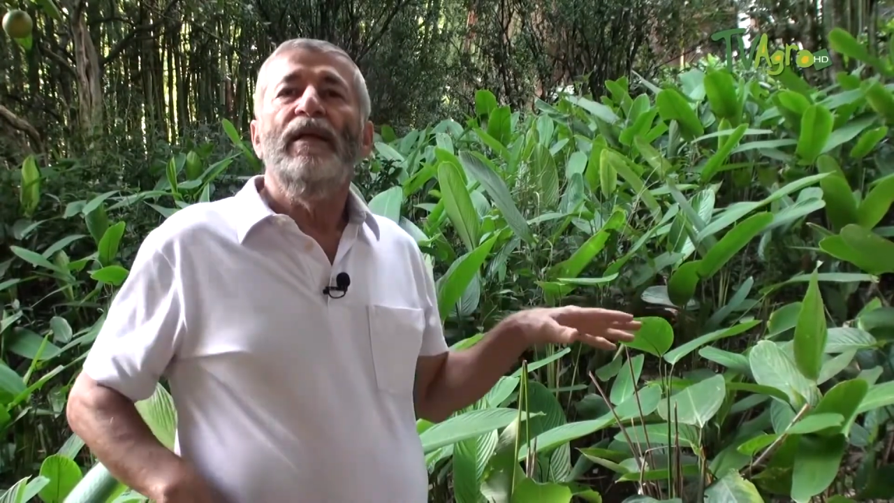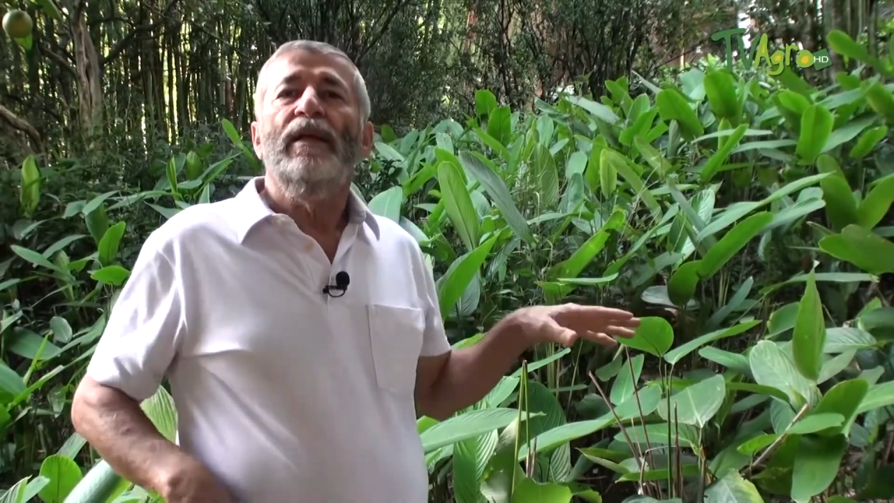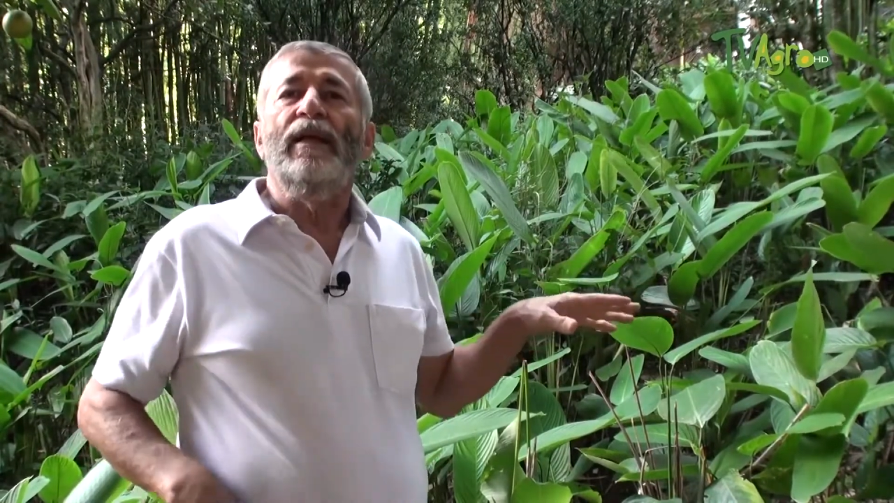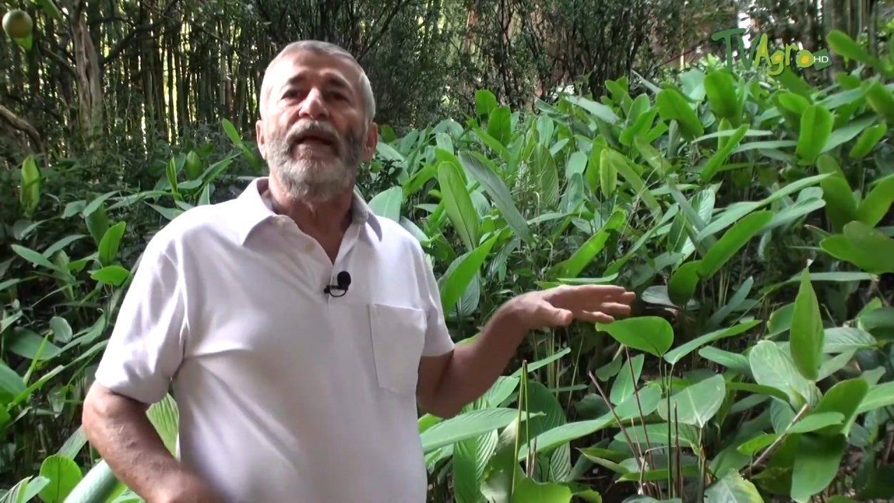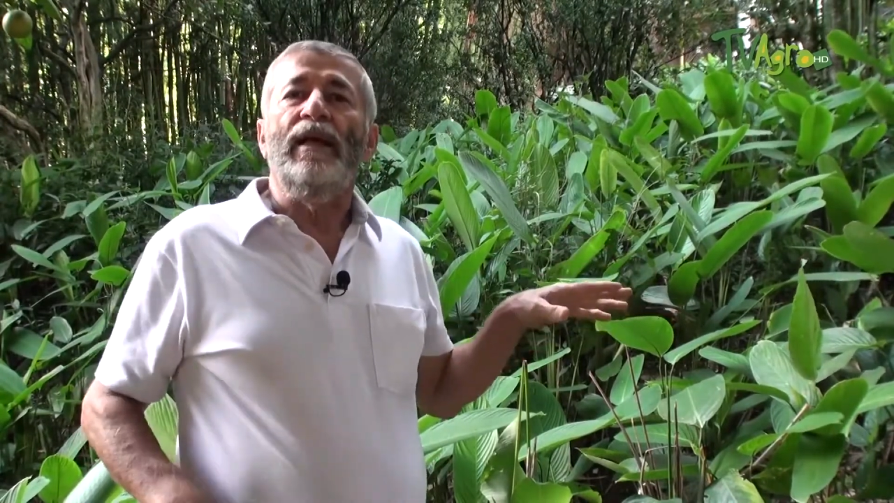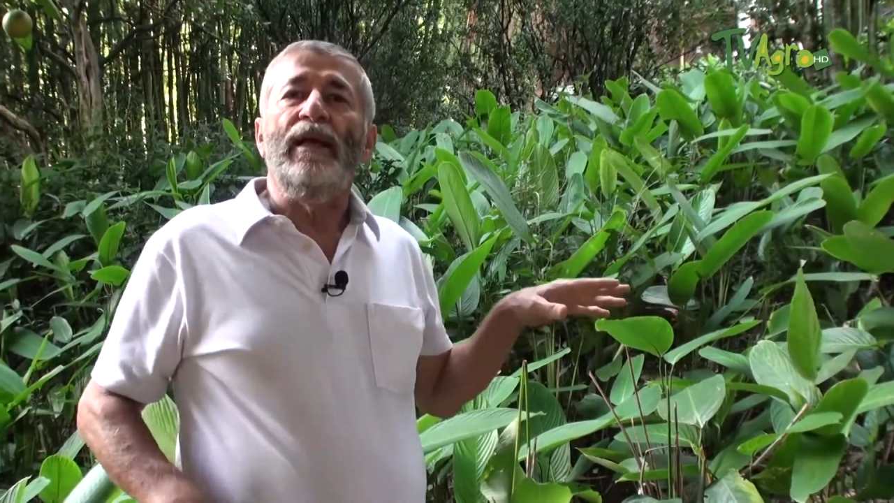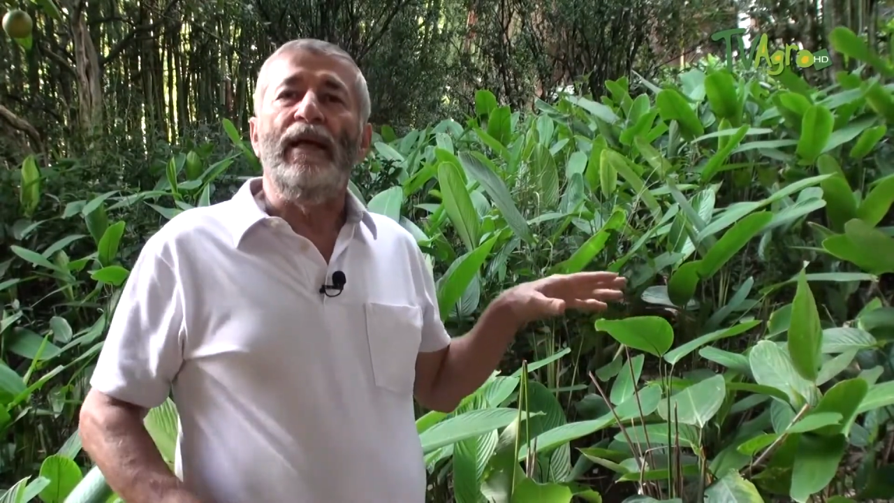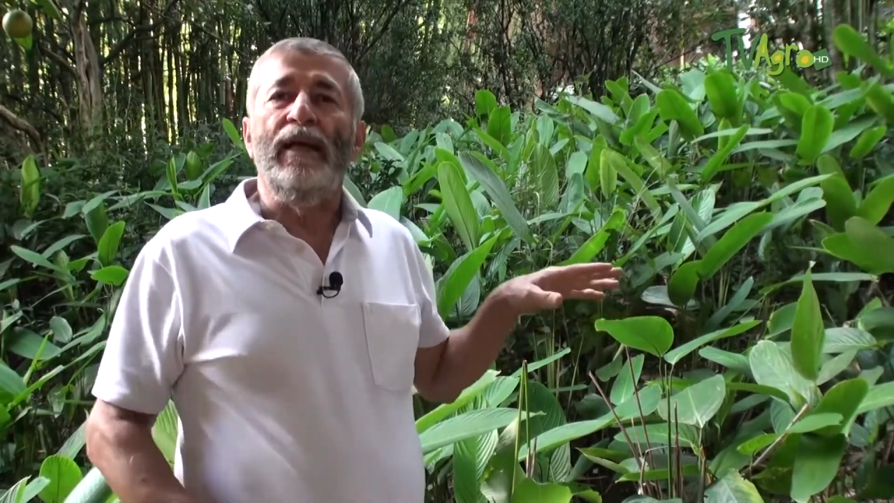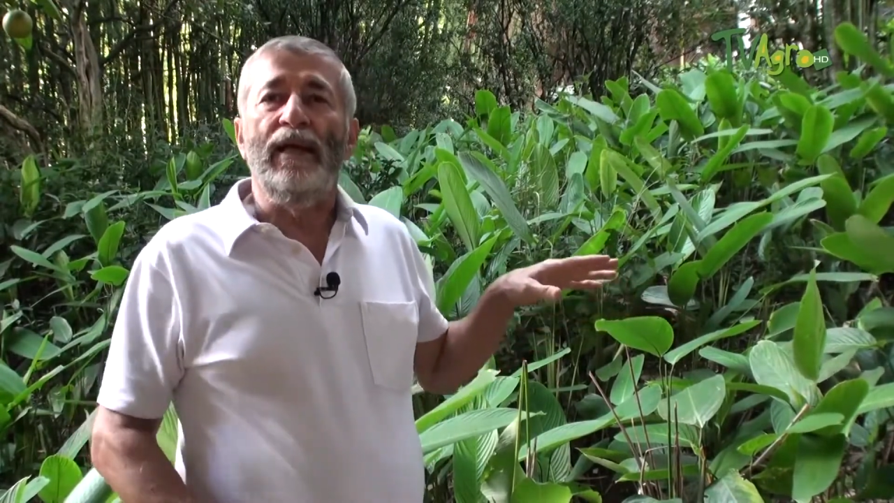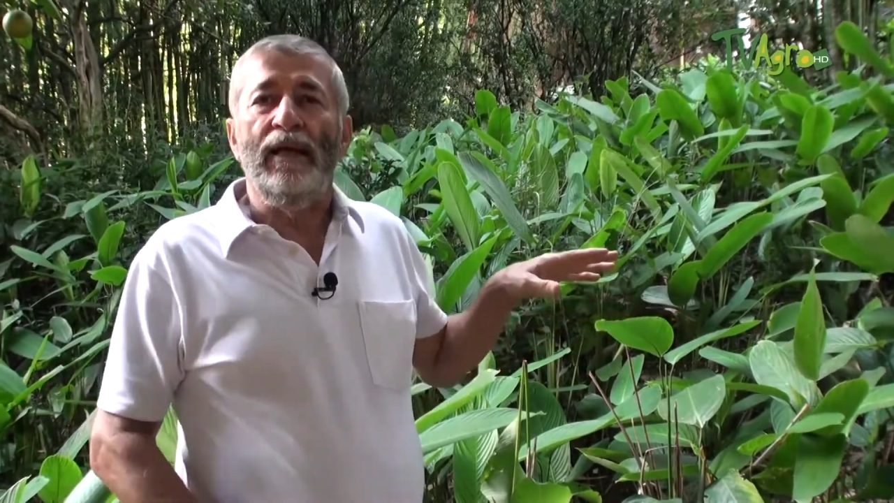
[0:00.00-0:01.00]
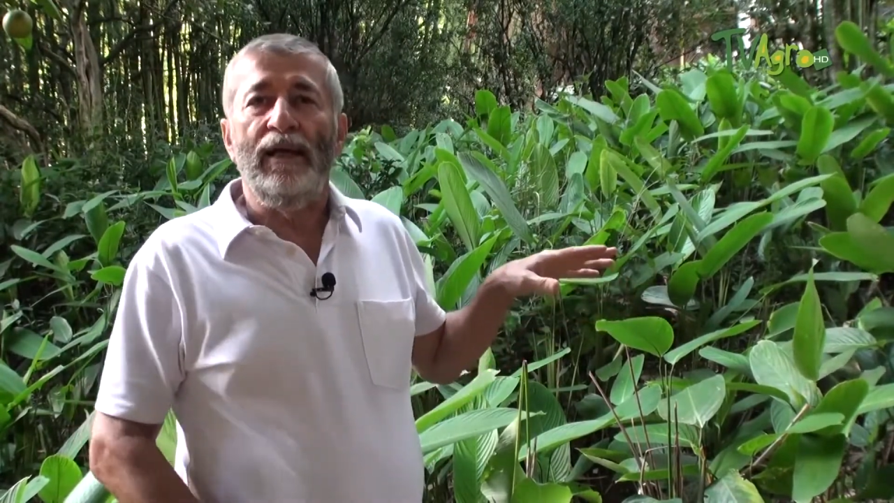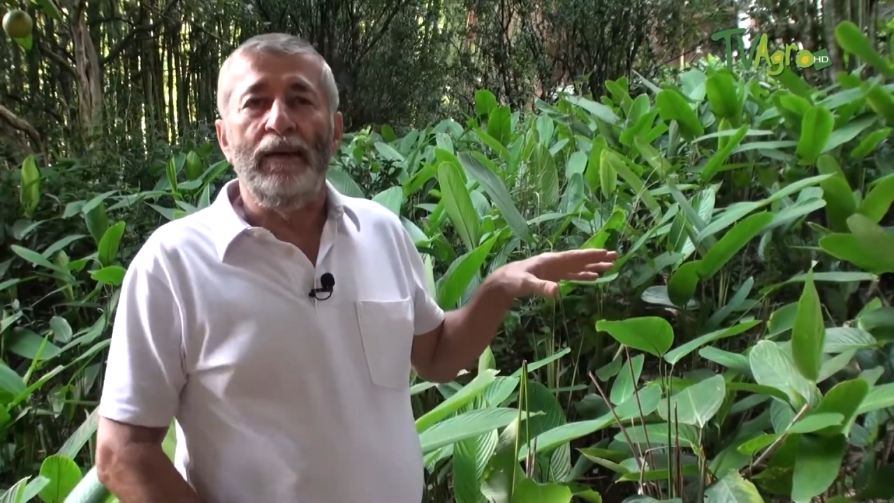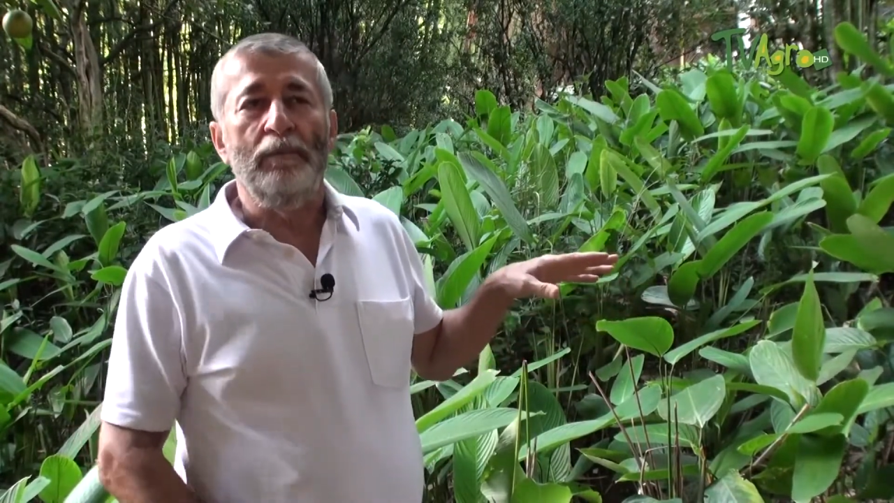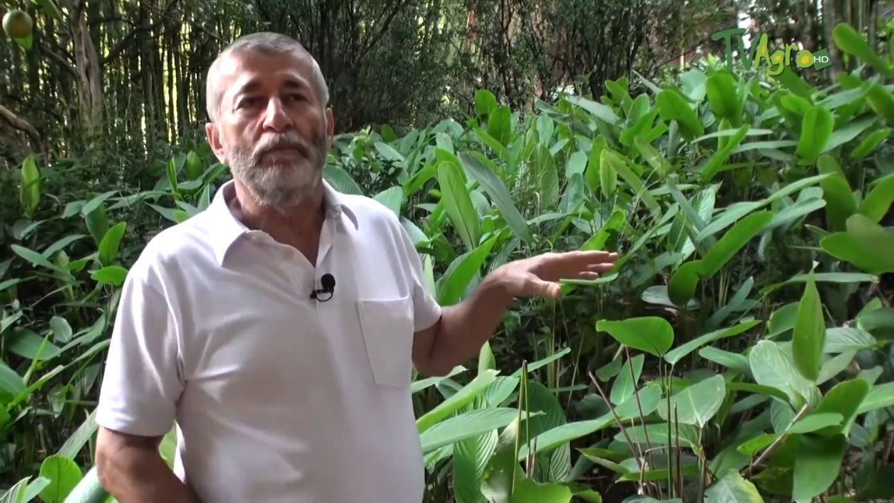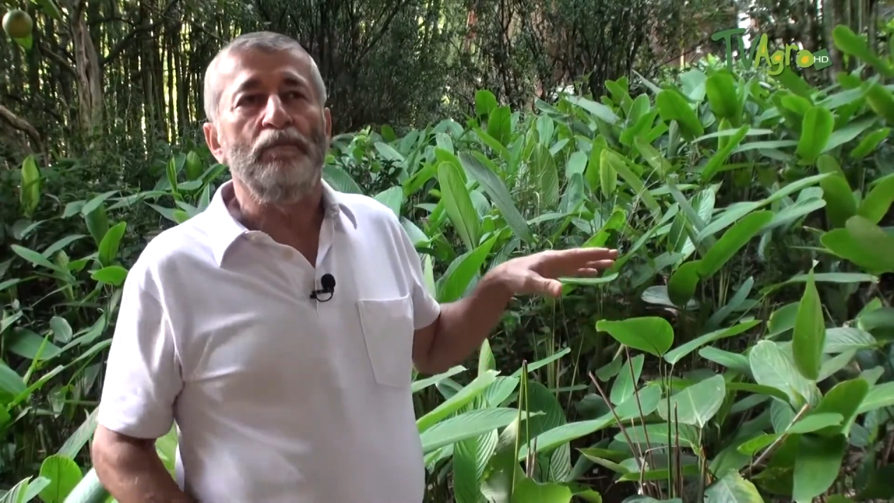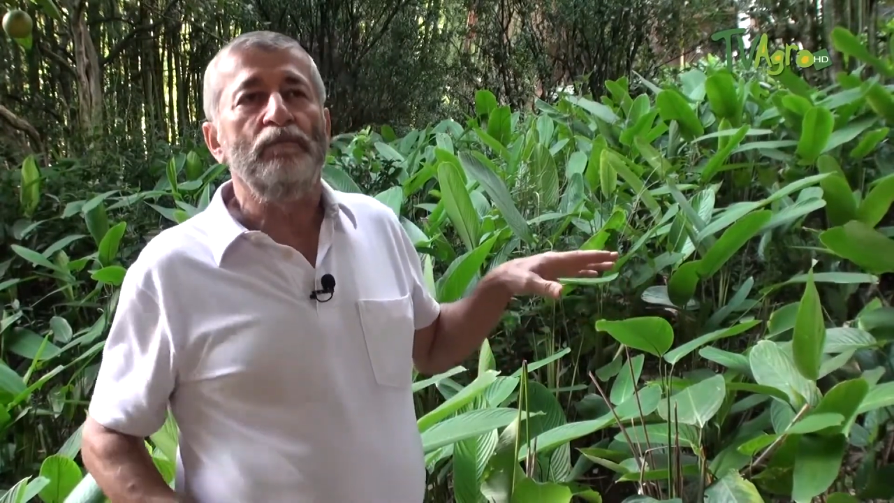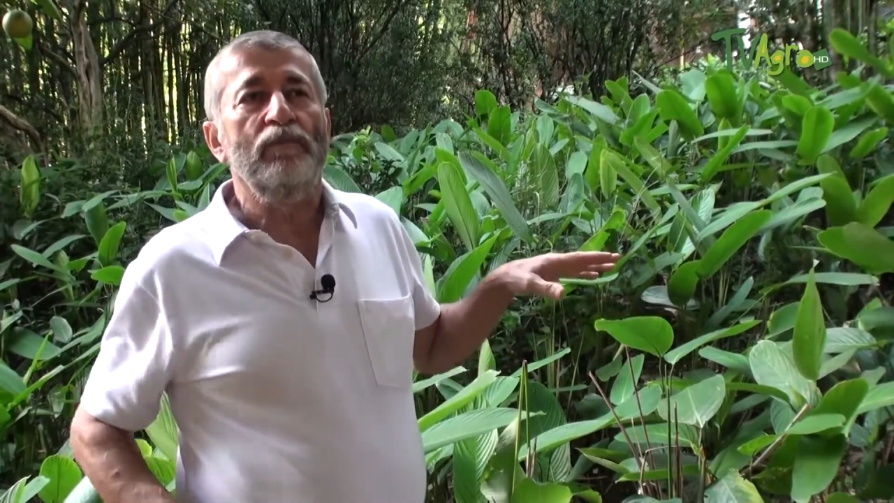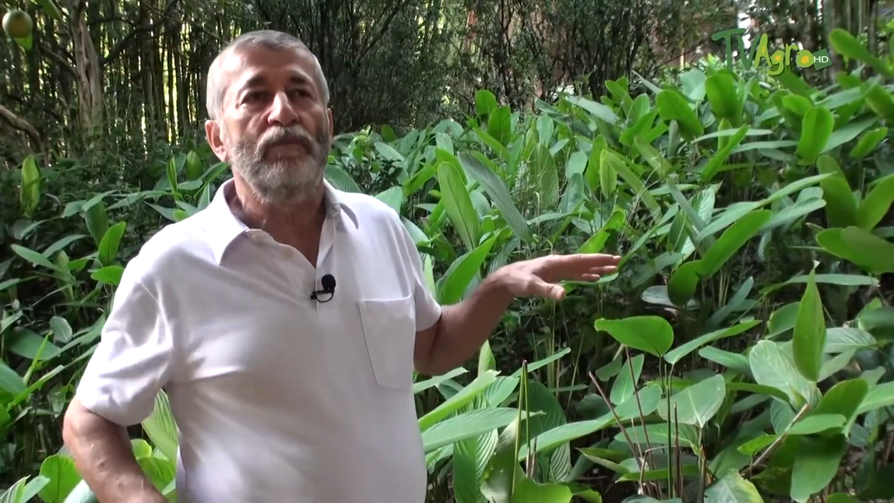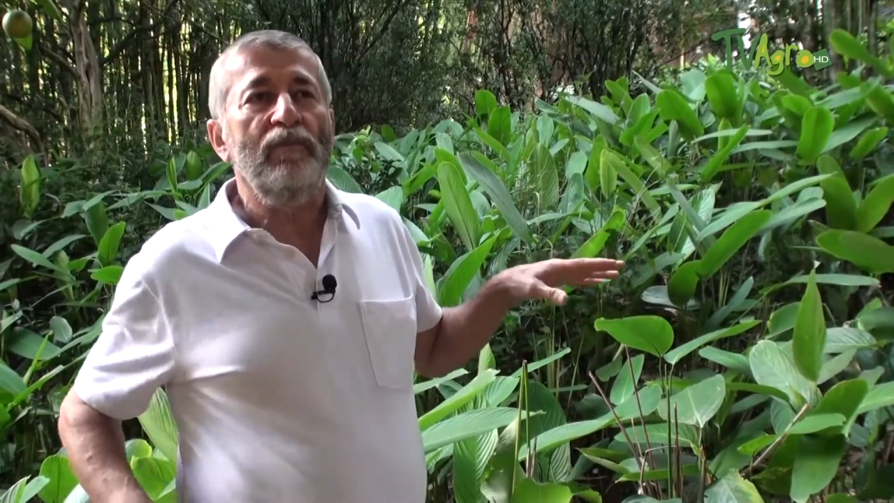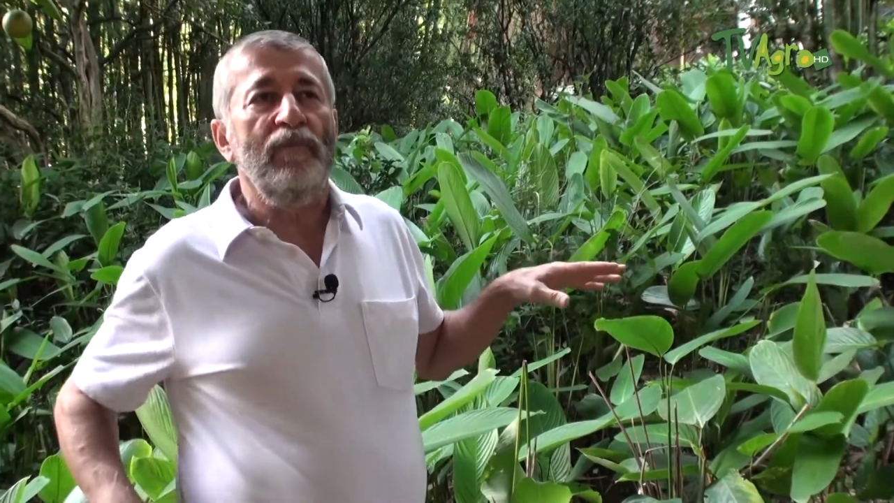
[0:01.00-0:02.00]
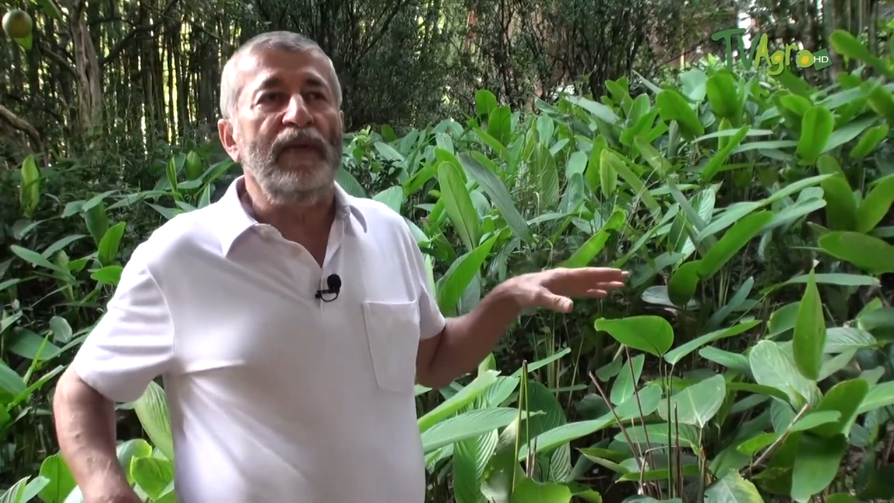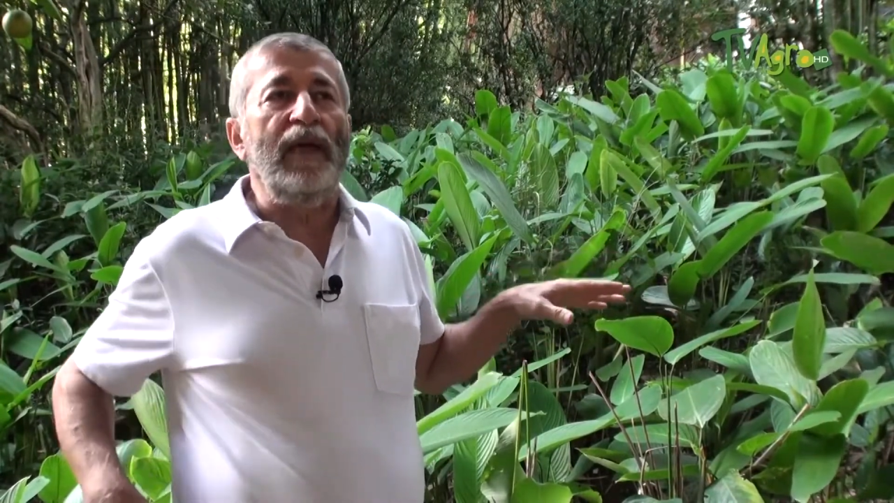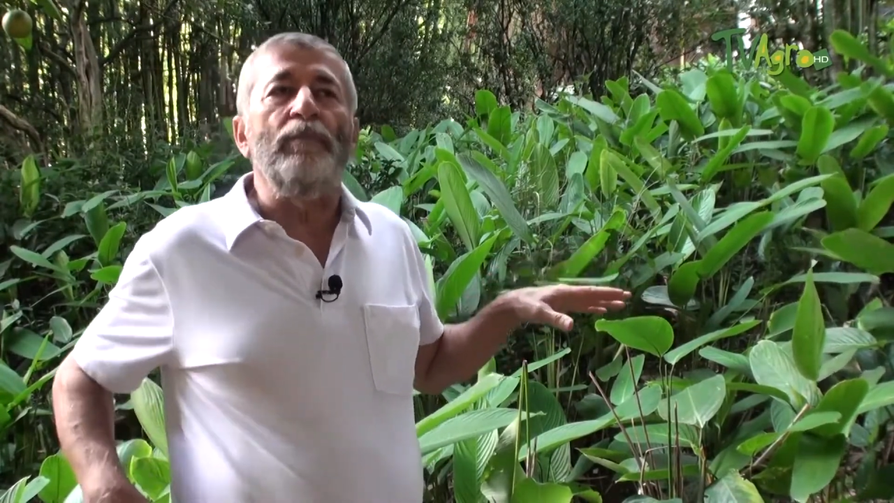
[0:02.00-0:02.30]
all that remains there is organic matter,